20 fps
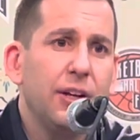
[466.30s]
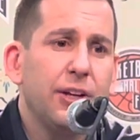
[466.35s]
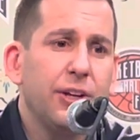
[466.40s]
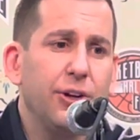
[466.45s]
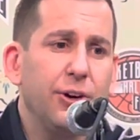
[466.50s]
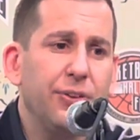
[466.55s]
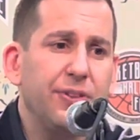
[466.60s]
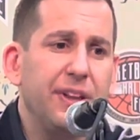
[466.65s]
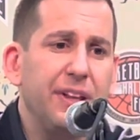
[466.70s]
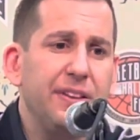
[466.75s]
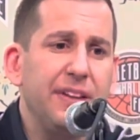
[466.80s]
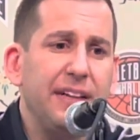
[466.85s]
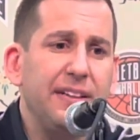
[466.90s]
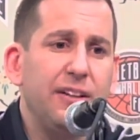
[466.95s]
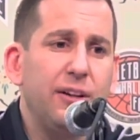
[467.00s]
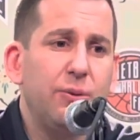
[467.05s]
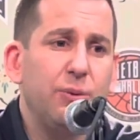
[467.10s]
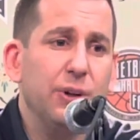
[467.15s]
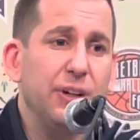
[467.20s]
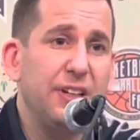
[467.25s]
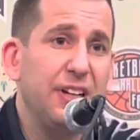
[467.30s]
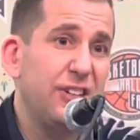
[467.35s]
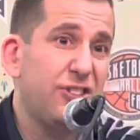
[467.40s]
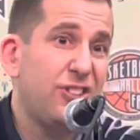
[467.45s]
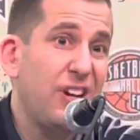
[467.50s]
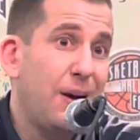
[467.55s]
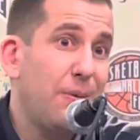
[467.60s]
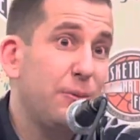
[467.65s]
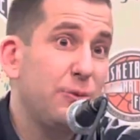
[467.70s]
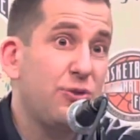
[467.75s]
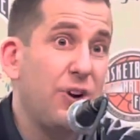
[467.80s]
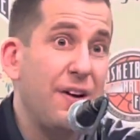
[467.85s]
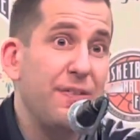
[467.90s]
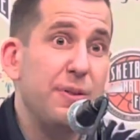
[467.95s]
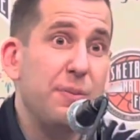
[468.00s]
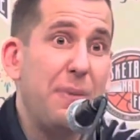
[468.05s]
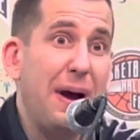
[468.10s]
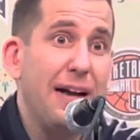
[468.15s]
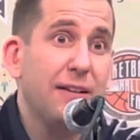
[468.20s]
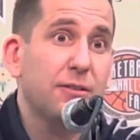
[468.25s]
You know, they did a really nice job of
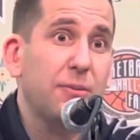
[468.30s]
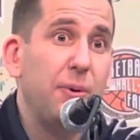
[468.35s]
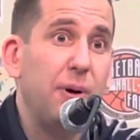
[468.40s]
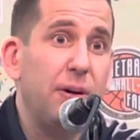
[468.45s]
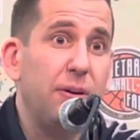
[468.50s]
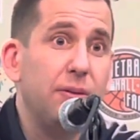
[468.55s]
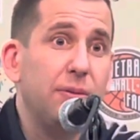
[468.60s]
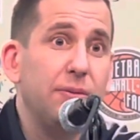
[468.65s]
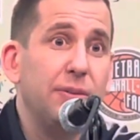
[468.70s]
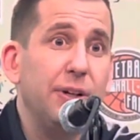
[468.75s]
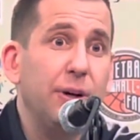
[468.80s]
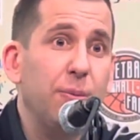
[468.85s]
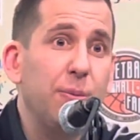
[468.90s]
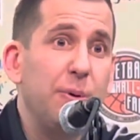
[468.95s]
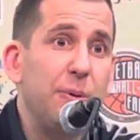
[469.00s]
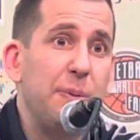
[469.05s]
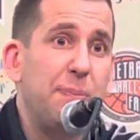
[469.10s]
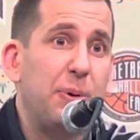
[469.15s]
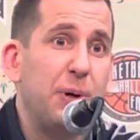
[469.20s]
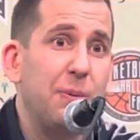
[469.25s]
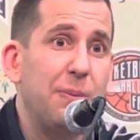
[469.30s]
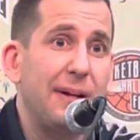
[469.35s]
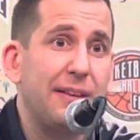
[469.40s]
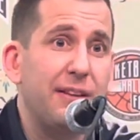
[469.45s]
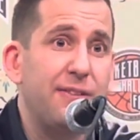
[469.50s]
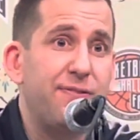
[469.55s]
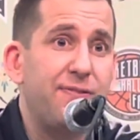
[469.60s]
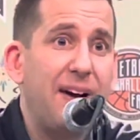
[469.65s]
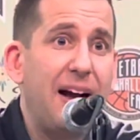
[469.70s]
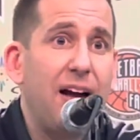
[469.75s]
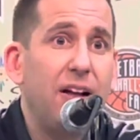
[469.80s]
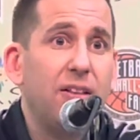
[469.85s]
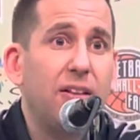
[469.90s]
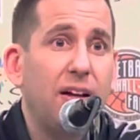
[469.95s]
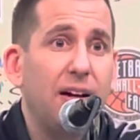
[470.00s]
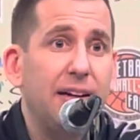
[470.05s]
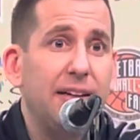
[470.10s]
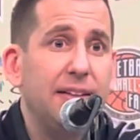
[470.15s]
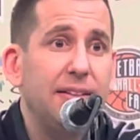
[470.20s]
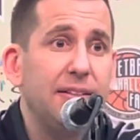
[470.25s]
driving the basketball. You know, we put them at the foul
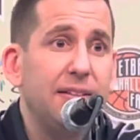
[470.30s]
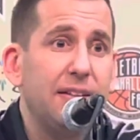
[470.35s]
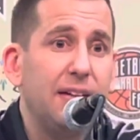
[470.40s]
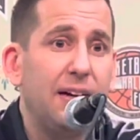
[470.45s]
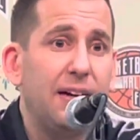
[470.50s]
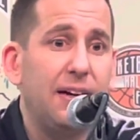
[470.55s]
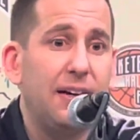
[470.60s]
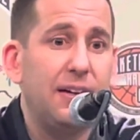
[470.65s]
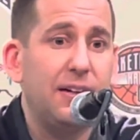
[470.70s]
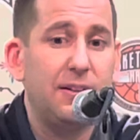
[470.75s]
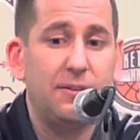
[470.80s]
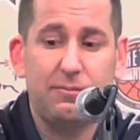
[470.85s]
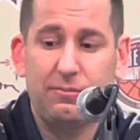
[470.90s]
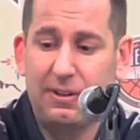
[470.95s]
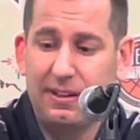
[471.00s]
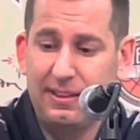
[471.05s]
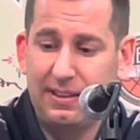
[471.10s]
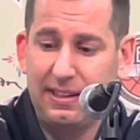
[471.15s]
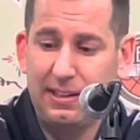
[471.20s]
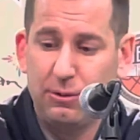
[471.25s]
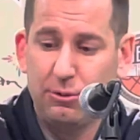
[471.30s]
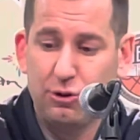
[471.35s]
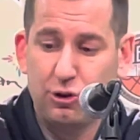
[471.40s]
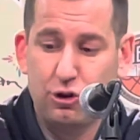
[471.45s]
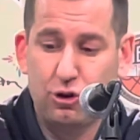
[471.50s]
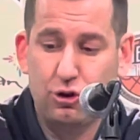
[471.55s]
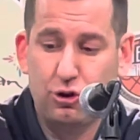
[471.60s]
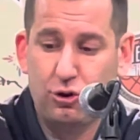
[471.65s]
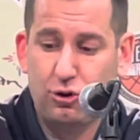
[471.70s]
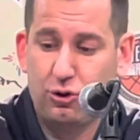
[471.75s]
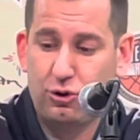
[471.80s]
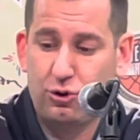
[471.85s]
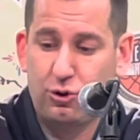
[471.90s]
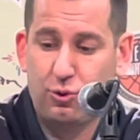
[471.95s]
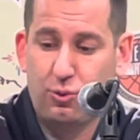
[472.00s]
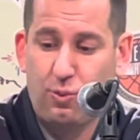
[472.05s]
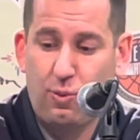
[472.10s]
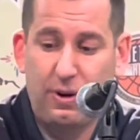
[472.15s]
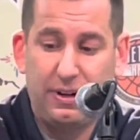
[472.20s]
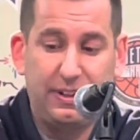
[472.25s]
line, I think it was
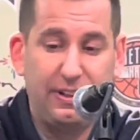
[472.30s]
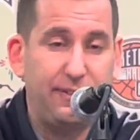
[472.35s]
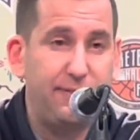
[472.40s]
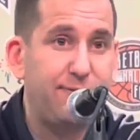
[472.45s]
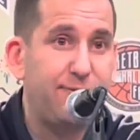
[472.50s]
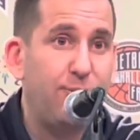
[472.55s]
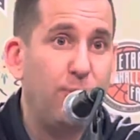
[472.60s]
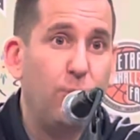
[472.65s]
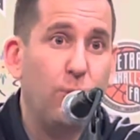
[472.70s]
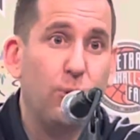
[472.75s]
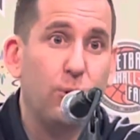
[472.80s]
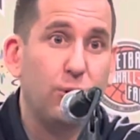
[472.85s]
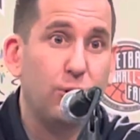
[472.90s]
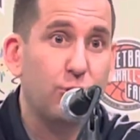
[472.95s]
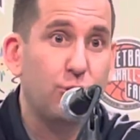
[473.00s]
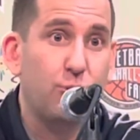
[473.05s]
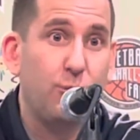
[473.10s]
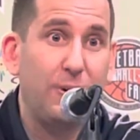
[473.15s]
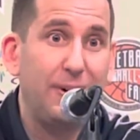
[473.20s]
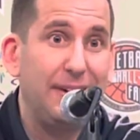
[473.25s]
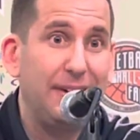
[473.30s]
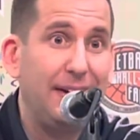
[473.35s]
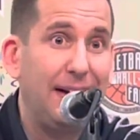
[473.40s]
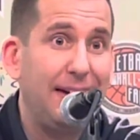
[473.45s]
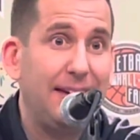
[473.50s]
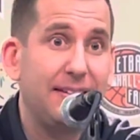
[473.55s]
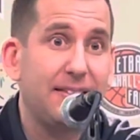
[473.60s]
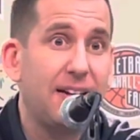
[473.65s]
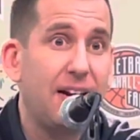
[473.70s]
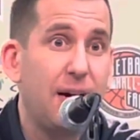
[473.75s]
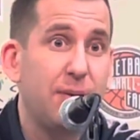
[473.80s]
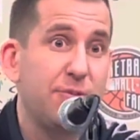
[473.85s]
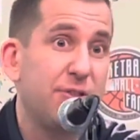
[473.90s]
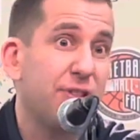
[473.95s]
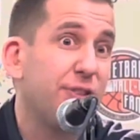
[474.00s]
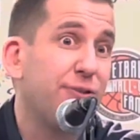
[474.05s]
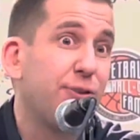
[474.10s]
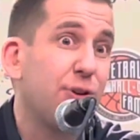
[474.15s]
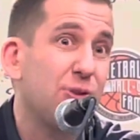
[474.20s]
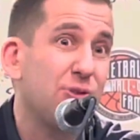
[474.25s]
24 or 28 times
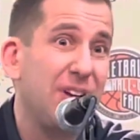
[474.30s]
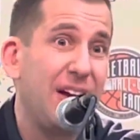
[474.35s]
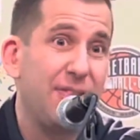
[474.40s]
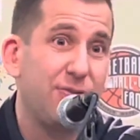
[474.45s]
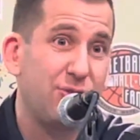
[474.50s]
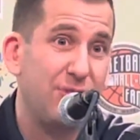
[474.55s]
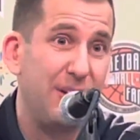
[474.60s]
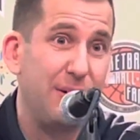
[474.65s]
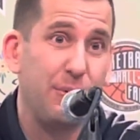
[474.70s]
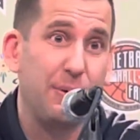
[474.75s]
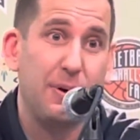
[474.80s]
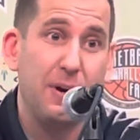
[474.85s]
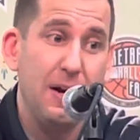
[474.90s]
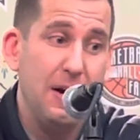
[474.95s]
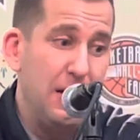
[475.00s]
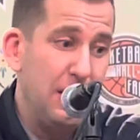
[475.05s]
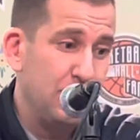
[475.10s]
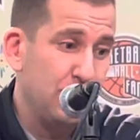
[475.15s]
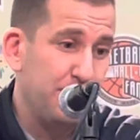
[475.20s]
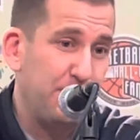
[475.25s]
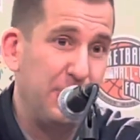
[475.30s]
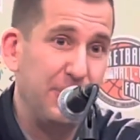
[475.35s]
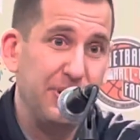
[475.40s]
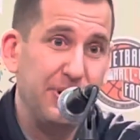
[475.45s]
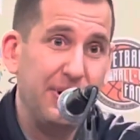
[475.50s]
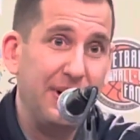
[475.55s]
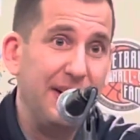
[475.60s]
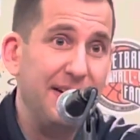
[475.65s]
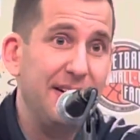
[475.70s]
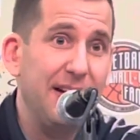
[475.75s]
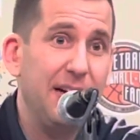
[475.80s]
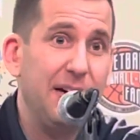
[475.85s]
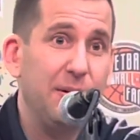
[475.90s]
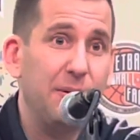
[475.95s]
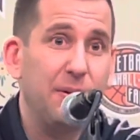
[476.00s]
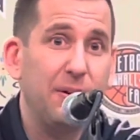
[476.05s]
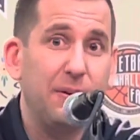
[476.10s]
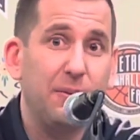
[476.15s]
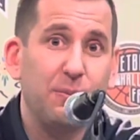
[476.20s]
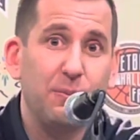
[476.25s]
in the first half. So they were just putting their head down
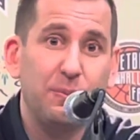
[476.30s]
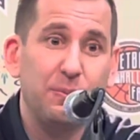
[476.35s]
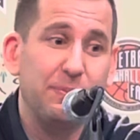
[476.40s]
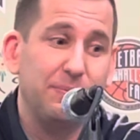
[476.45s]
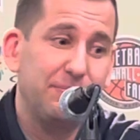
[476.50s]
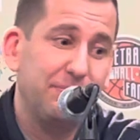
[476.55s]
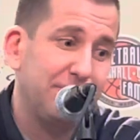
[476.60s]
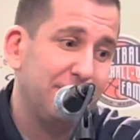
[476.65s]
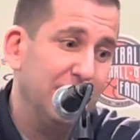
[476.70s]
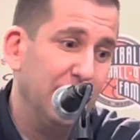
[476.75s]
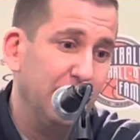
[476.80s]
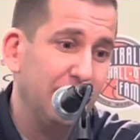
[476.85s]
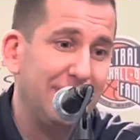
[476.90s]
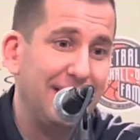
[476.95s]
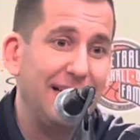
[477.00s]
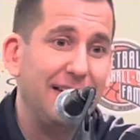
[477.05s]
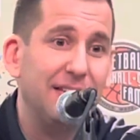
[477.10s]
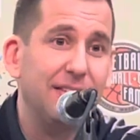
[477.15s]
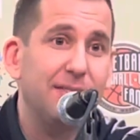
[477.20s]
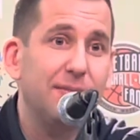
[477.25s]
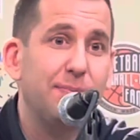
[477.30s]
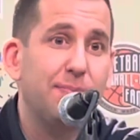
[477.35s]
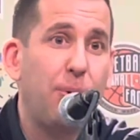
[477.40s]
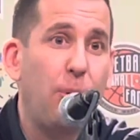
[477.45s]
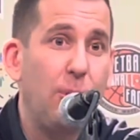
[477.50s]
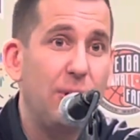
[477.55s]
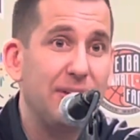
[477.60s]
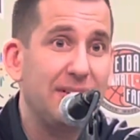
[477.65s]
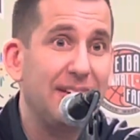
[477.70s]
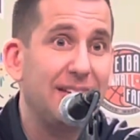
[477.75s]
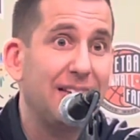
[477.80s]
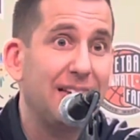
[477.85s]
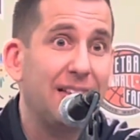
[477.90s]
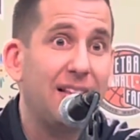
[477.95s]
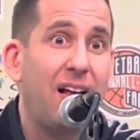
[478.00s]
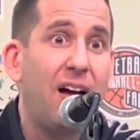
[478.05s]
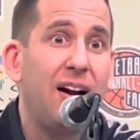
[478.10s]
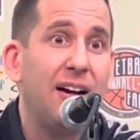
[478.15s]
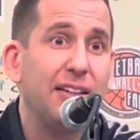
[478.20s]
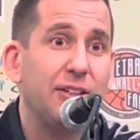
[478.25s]
and, you know, getting points at the
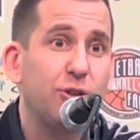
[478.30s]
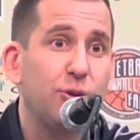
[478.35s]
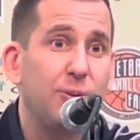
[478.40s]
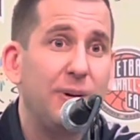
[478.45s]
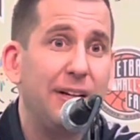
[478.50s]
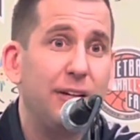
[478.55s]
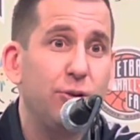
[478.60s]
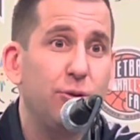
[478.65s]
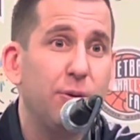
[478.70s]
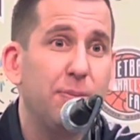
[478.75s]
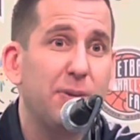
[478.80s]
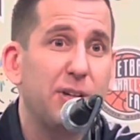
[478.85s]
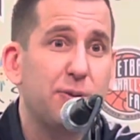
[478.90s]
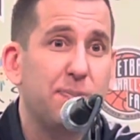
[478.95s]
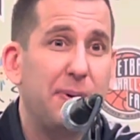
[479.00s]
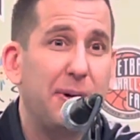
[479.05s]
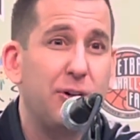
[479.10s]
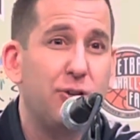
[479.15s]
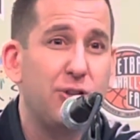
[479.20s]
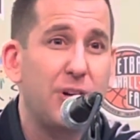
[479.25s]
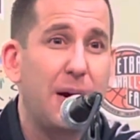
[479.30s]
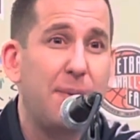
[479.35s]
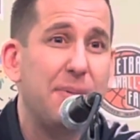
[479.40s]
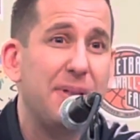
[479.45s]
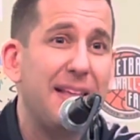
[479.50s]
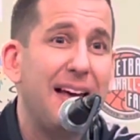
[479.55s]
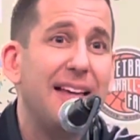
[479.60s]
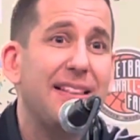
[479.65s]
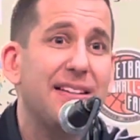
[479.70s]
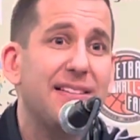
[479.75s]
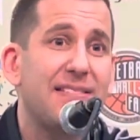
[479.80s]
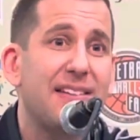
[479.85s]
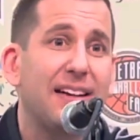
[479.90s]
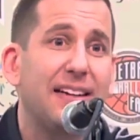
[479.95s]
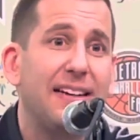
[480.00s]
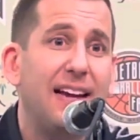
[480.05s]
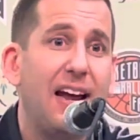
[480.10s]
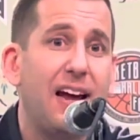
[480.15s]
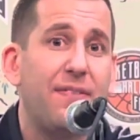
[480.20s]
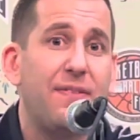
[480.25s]
line. So we had to do a much better job of that in the
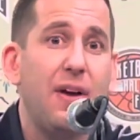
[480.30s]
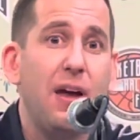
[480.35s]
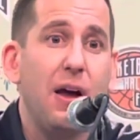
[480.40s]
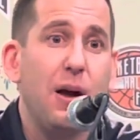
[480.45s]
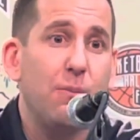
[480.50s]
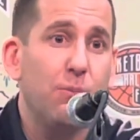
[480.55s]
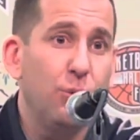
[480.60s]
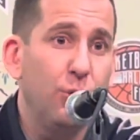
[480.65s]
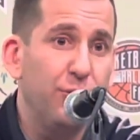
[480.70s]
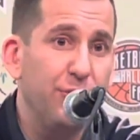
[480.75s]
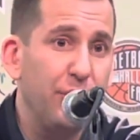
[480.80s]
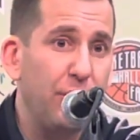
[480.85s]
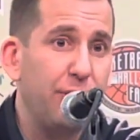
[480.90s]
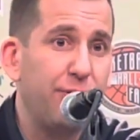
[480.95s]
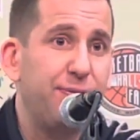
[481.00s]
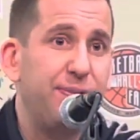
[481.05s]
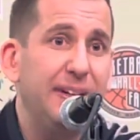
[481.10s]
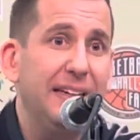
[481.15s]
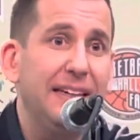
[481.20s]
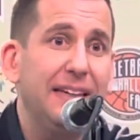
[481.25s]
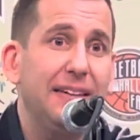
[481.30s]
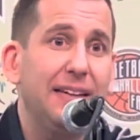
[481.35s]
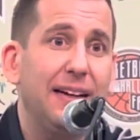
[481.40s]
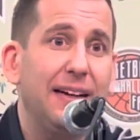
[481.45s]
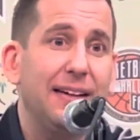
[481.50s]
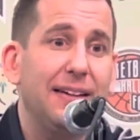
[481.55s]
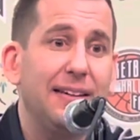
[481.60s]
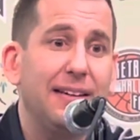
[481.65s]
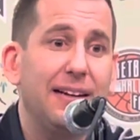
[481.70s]
second half, moving our feet and,